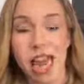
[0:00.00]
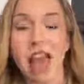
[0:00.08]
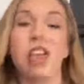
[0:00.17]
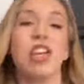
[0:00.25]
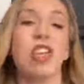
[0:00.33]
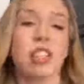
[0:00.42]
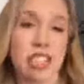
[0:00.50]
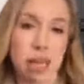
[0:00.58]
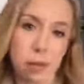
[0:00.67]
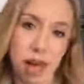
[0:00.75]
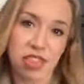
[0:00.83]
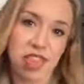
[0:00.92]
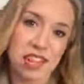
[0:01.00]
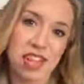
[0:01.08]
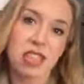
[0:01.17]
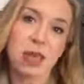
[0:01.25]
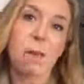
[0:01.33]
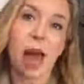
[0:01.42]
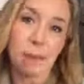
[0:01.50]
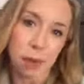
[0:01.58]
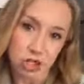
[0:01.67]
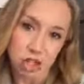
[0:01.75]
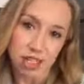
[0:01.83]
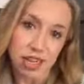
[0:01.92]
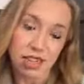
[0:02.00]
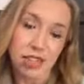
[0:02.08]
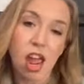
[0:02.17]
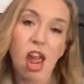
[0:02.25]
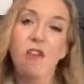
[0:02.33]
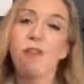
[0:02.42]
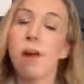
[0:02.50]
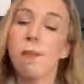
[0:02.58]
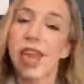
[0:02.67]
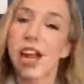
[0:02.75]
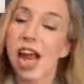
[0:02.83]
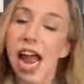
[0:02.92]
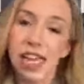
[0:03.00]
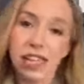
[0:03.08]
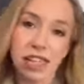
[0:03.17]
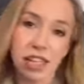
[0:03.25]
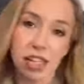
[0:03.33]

and then you'll see a button that says my purchases. From there, anything